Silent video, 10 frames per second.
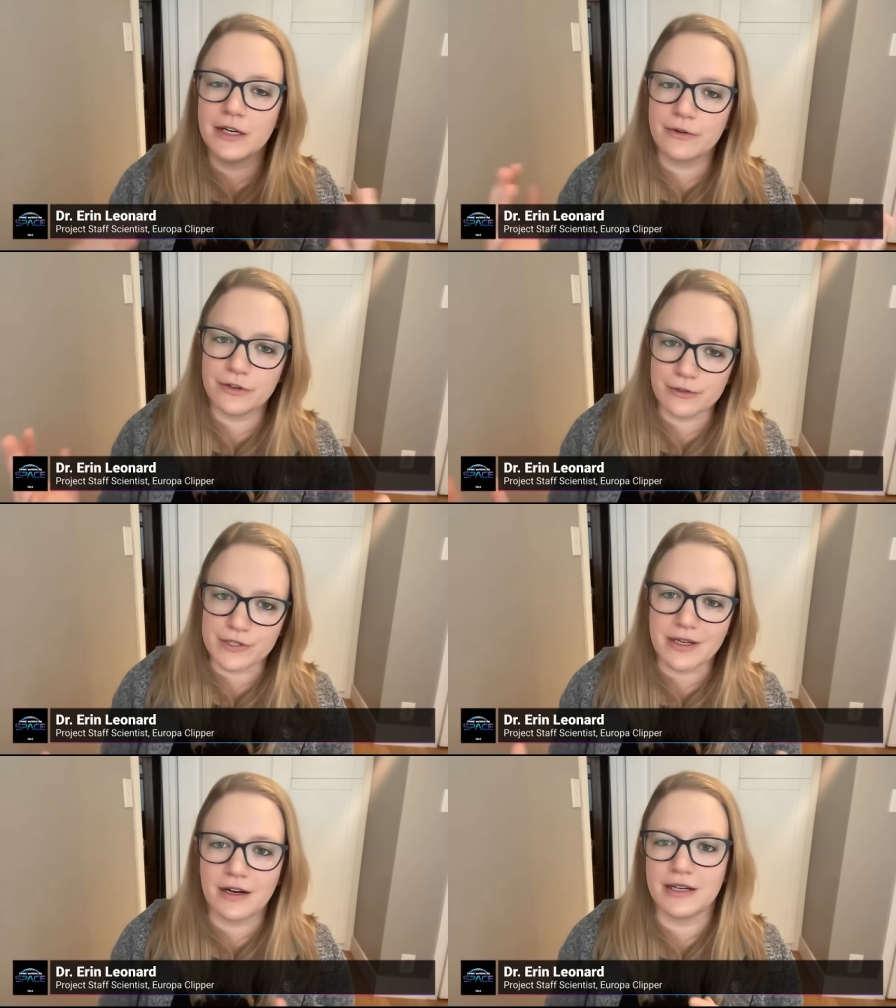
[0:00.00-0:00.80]

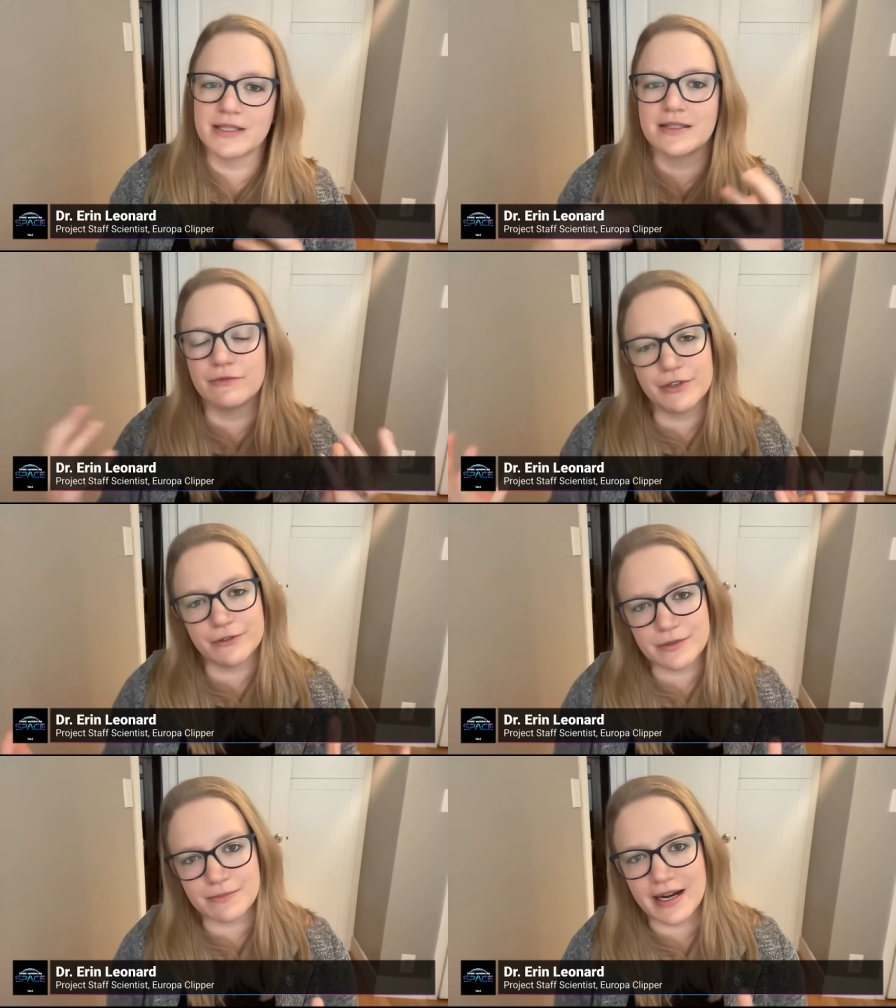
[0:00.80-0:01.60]
reduce costs,
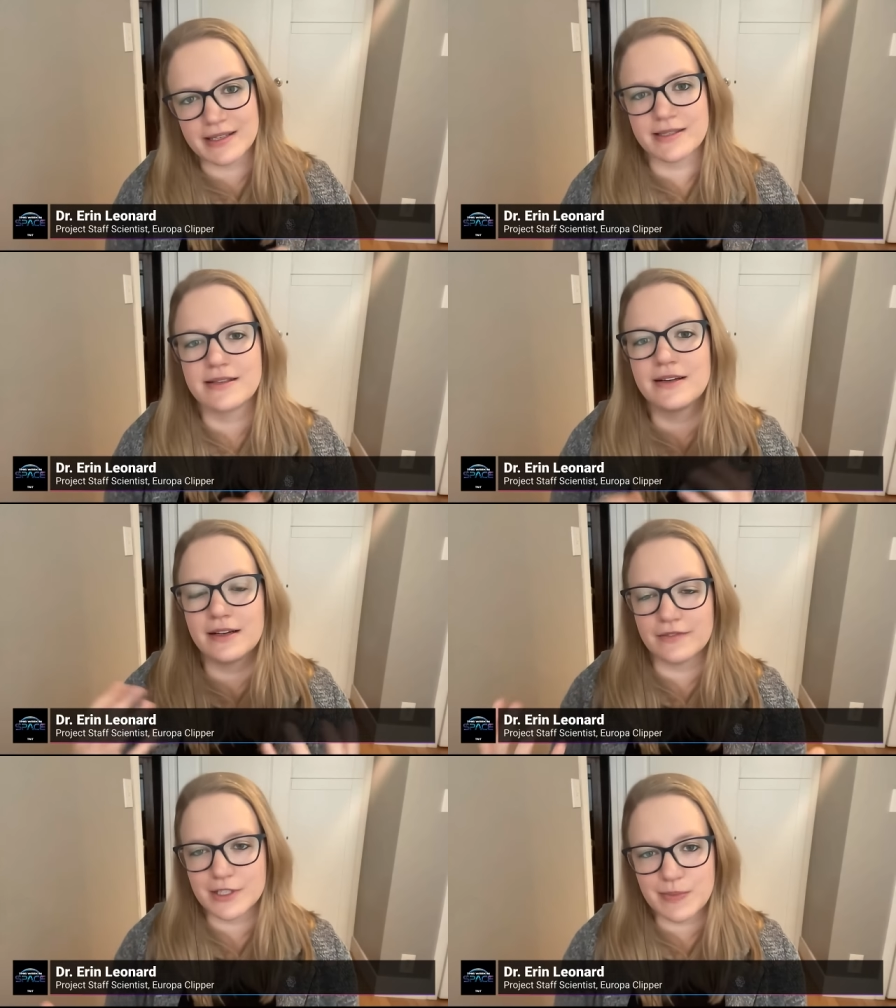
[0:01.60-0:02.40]
reduce mass
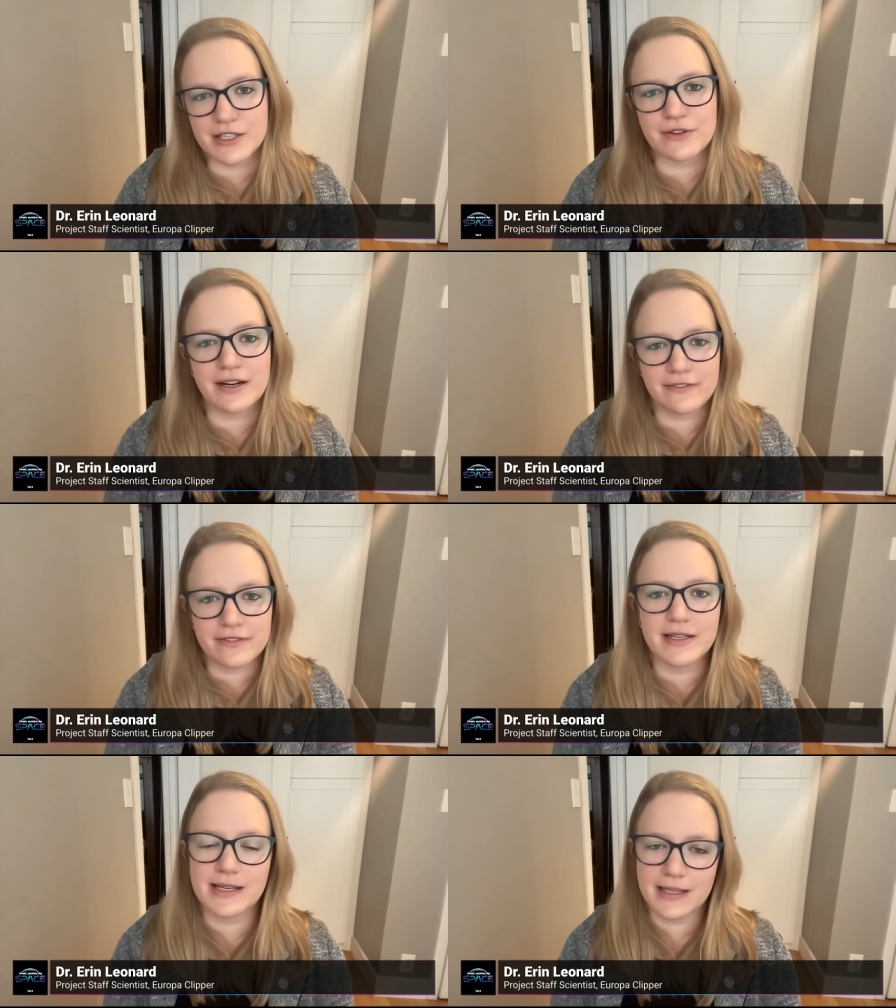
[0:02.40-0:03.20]
of the spacecraft,
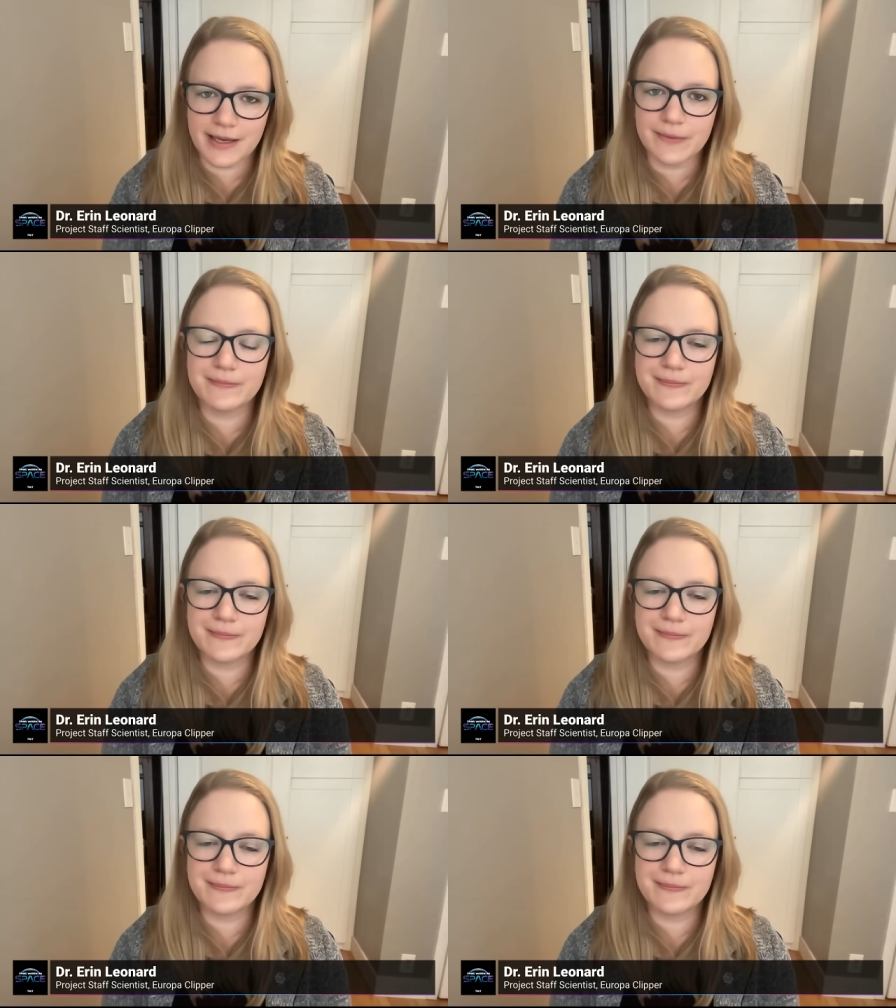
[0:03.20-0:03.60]
things like that.